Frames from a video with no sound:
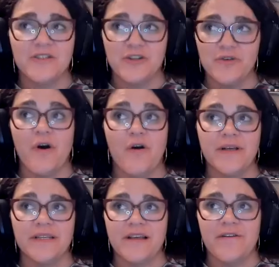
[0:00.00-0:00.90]
do
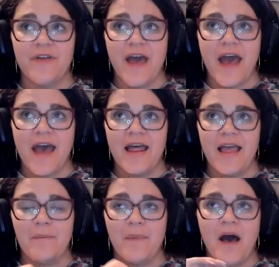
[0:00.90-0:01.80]
always love that.
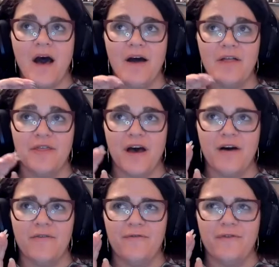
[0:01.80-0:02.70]

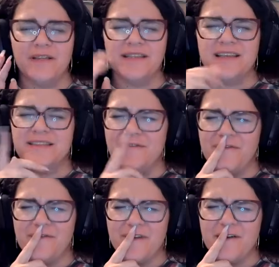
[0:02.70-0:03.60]
Is it the
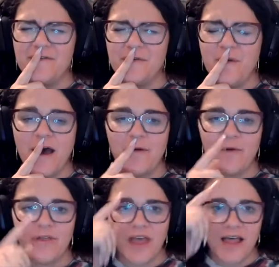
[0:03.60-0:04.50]
5th one
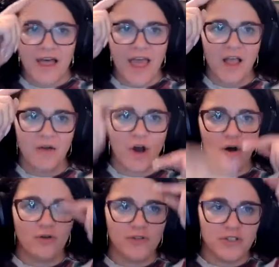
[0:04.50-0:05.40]
where they like
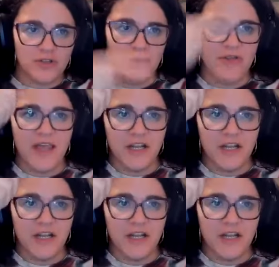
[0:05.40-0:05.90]
they